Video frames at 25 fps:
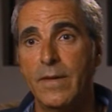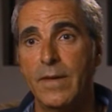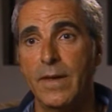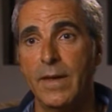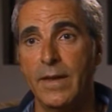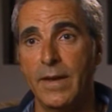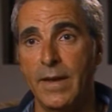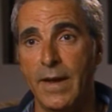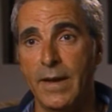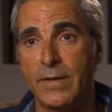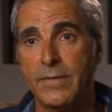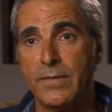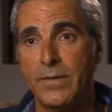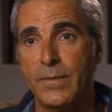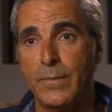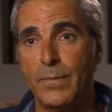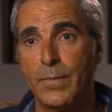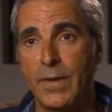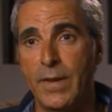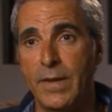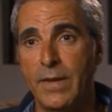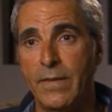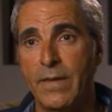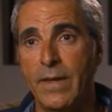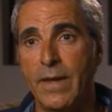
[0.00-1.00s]
an actor to
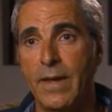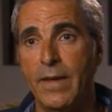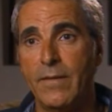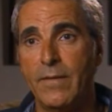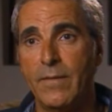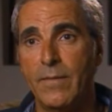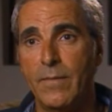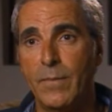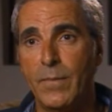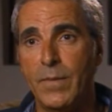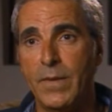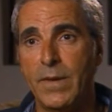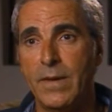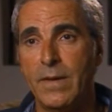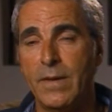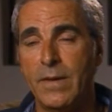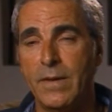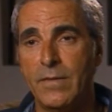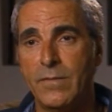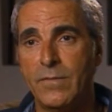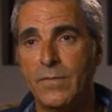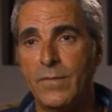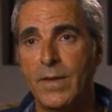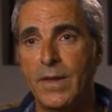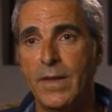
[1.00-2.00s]
play that
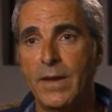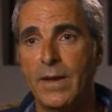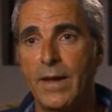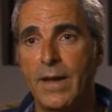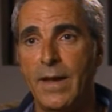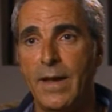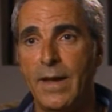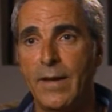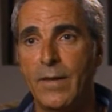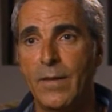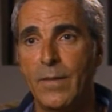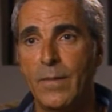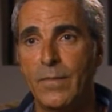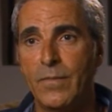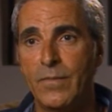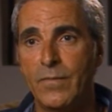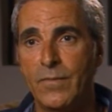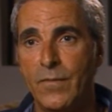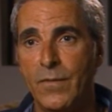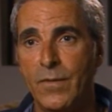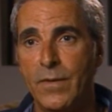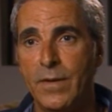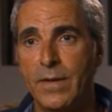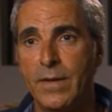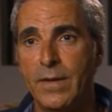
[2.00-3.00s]
because we had high hopes
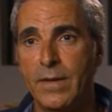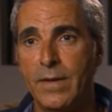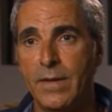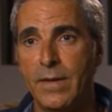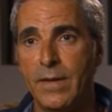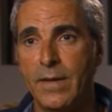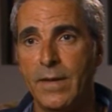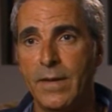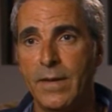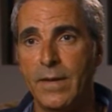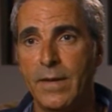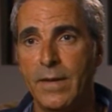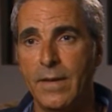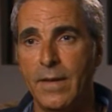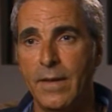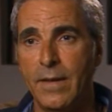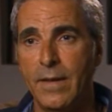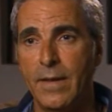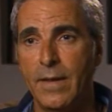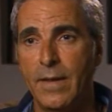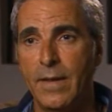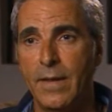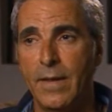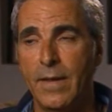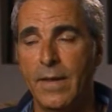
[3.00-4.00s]
for it and uh,
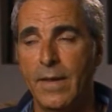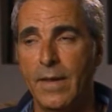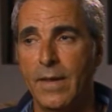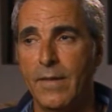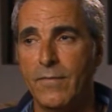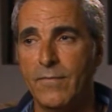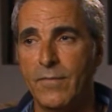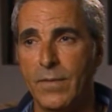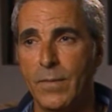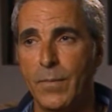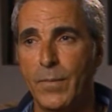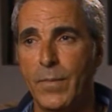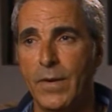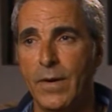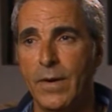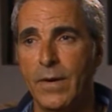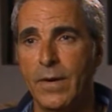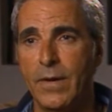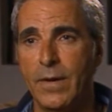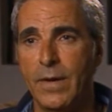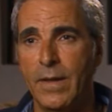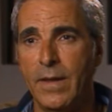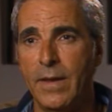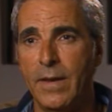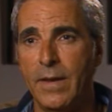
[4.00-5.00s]
for the
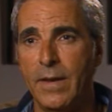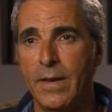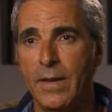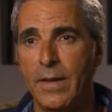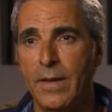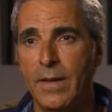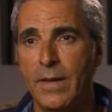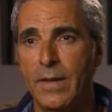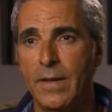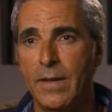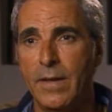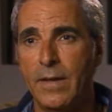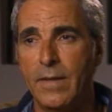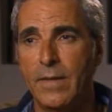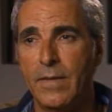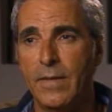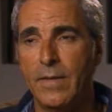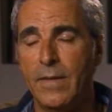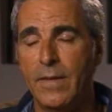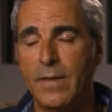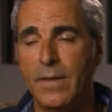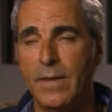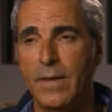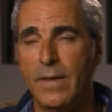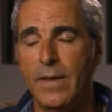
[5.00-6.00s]
part. And uh,
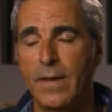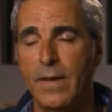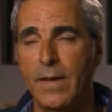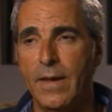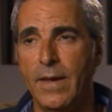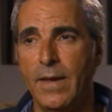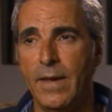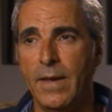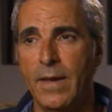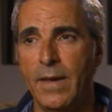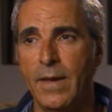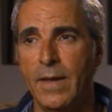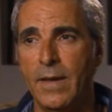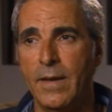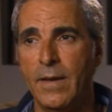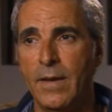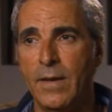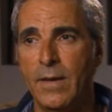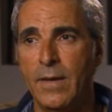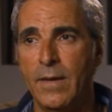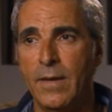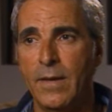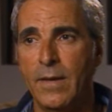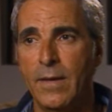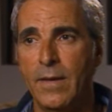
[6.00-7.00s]
and
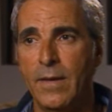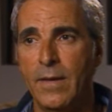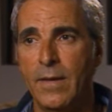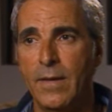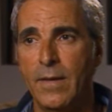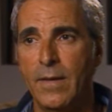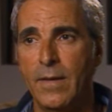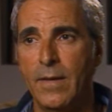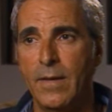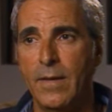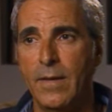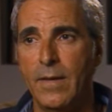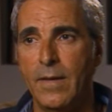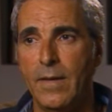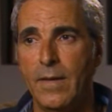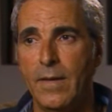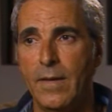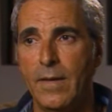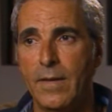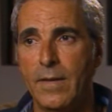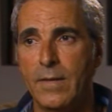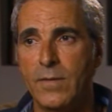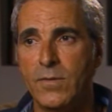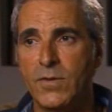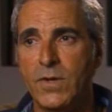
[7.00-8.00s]

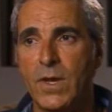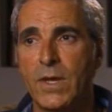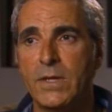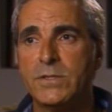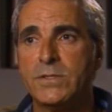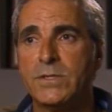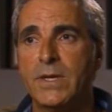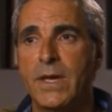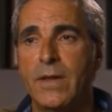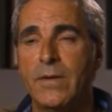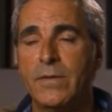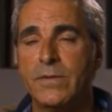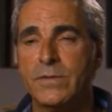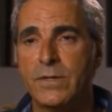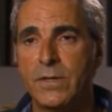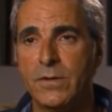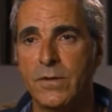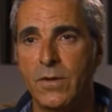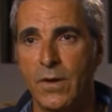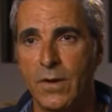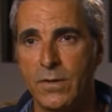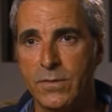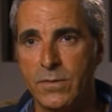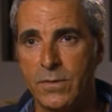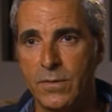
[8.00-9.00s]
Jay Sandrich had
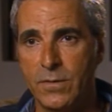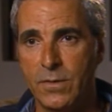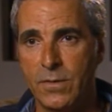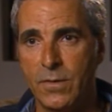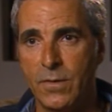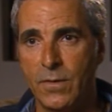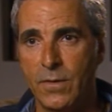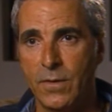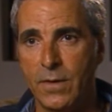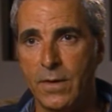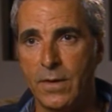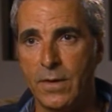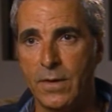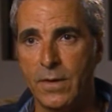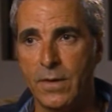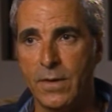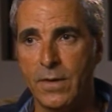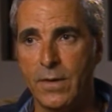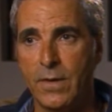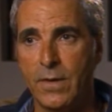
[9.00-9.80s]
gone to New York